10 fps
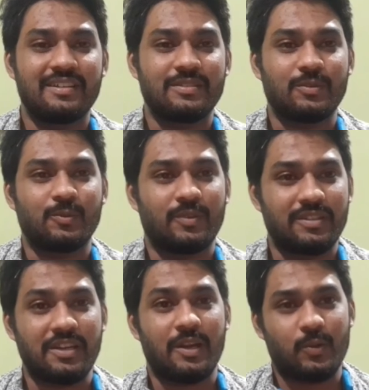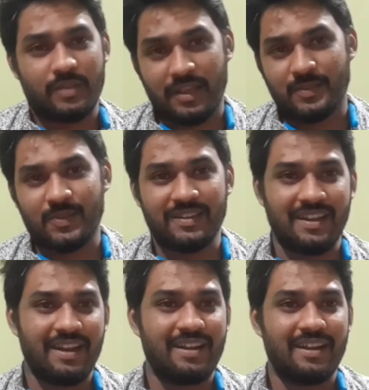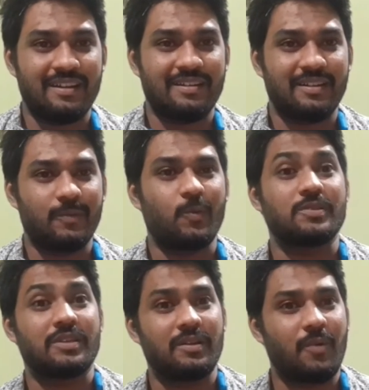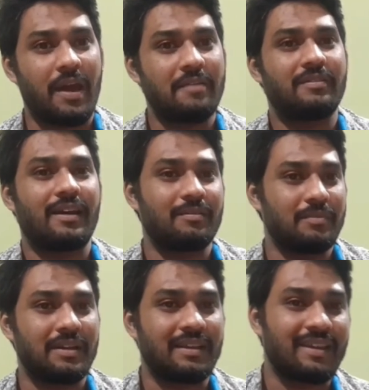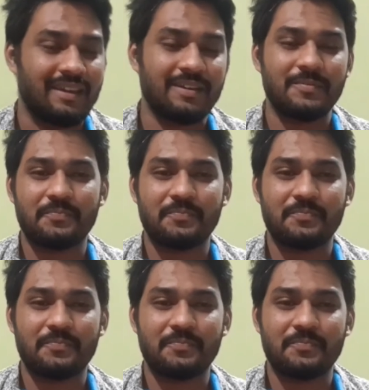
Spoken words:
So the child was actually dead and he was revived and made king.